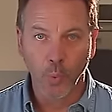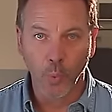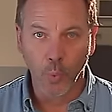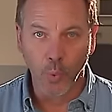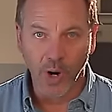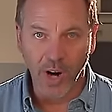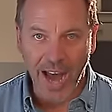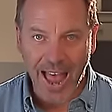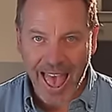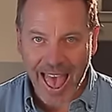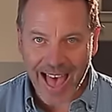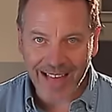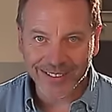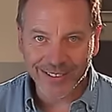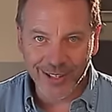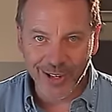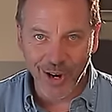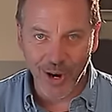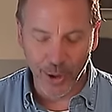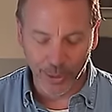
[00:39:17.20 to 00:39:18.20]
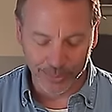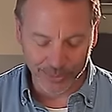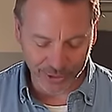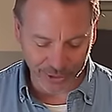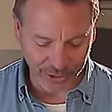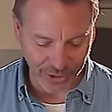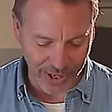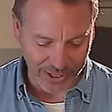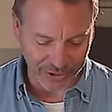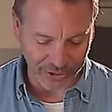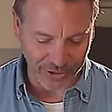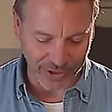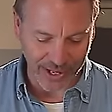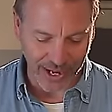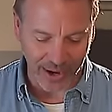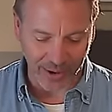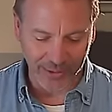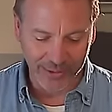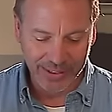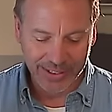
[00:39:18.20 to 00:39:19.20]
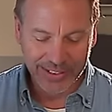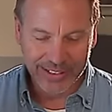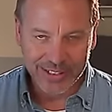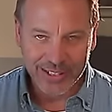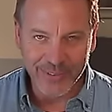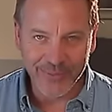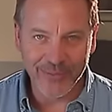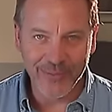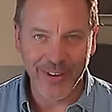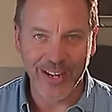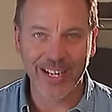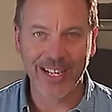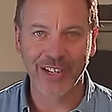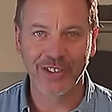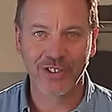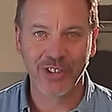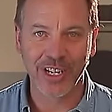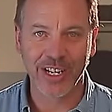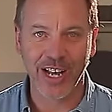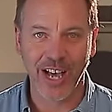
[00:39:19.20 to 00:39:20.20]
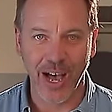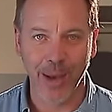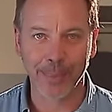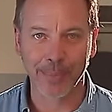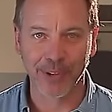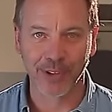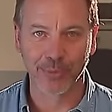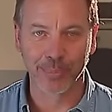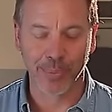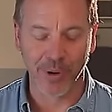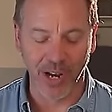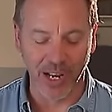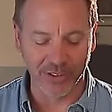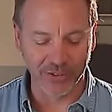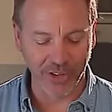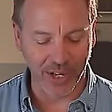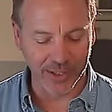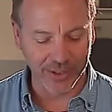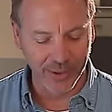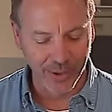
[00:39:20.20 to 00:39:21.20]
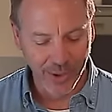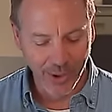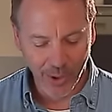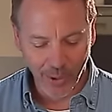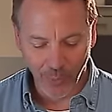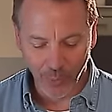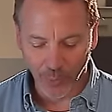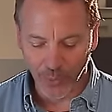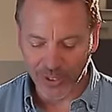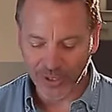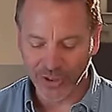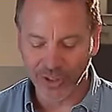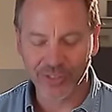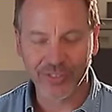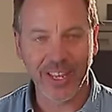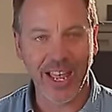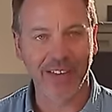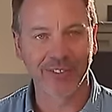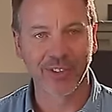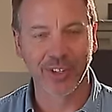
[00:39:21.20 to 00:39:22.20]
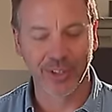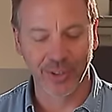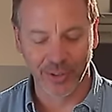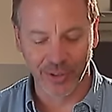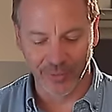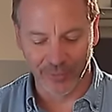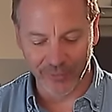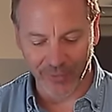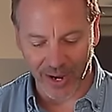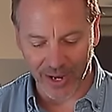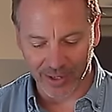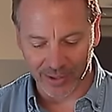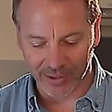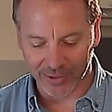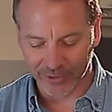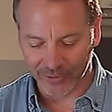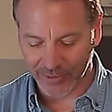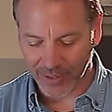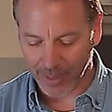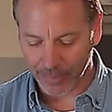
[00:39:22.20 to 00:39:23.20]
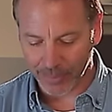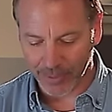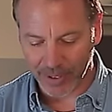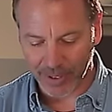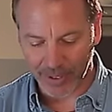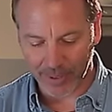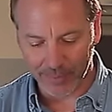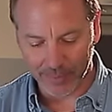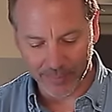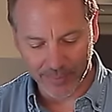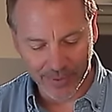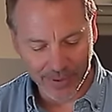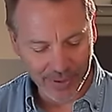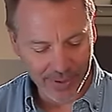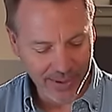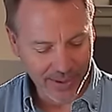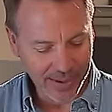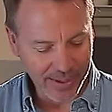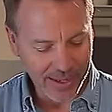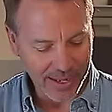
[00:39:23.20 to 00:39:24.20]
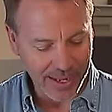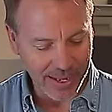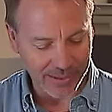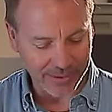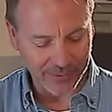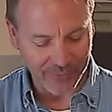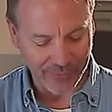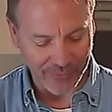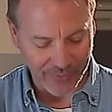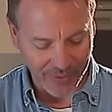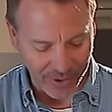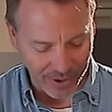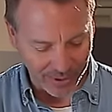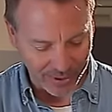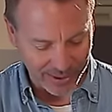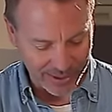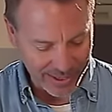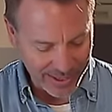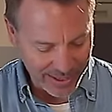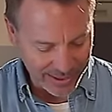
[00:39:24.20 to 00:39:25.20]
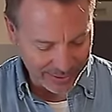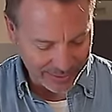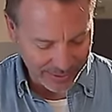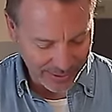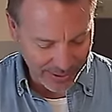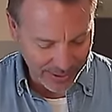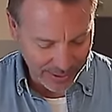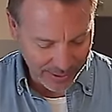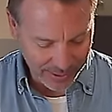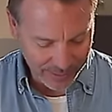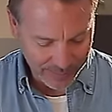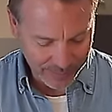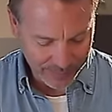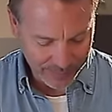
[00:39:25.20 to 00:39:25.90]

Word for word: We're at the home stretch now to finishing up this project. We just have to do the final assembly. It's very easy.